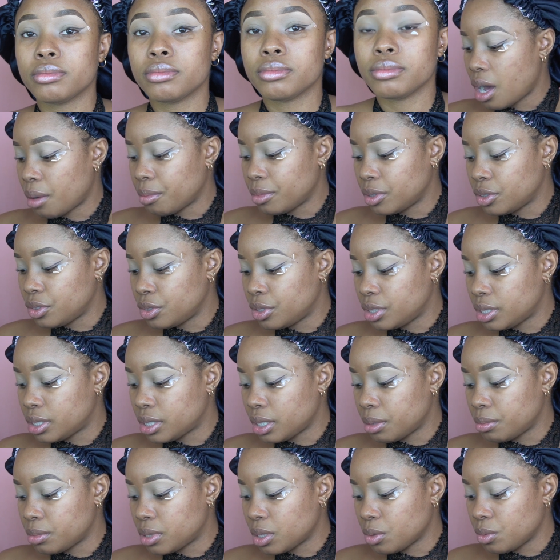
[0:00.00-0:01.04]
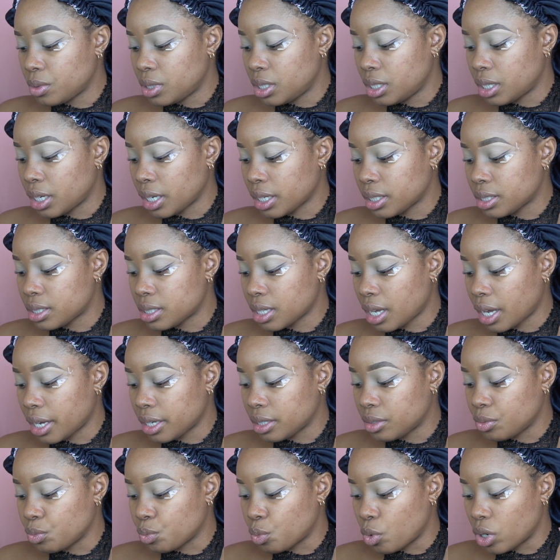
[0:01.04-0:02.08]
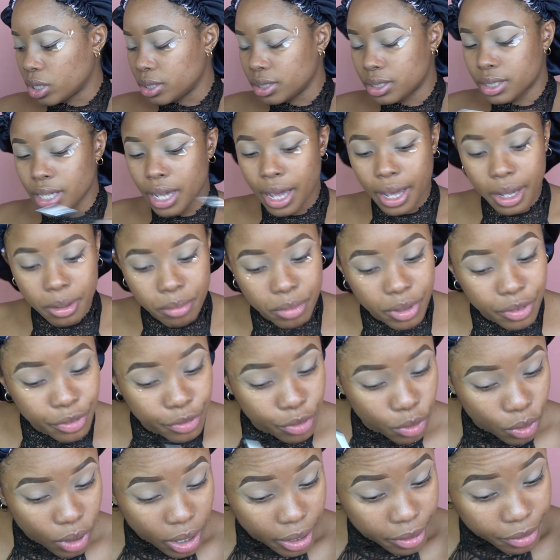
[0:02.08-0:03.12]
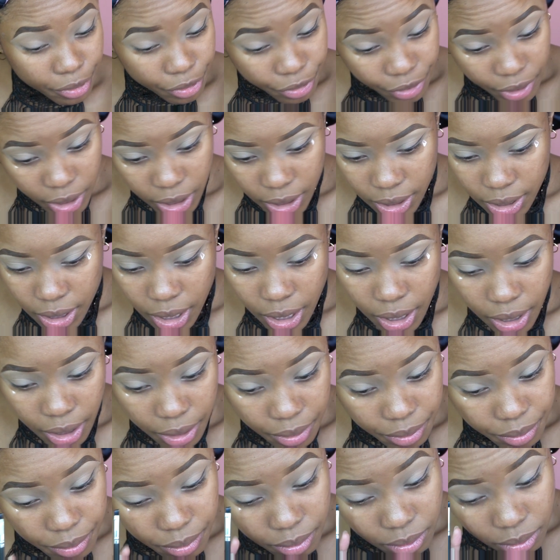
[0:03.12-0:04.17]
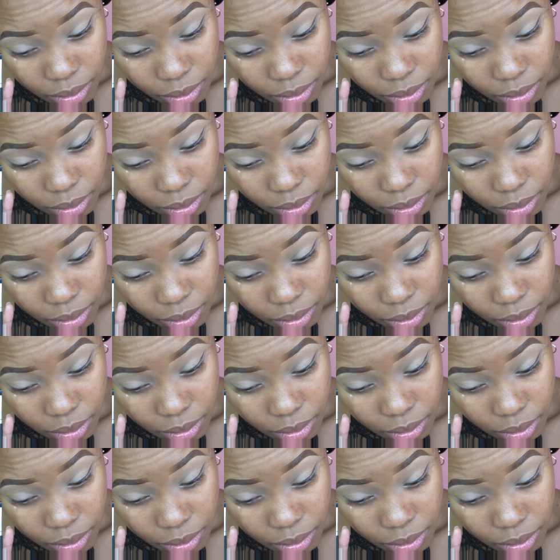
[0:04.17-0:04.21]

I'm gonna do the same thing with the next side one time before I fill it in.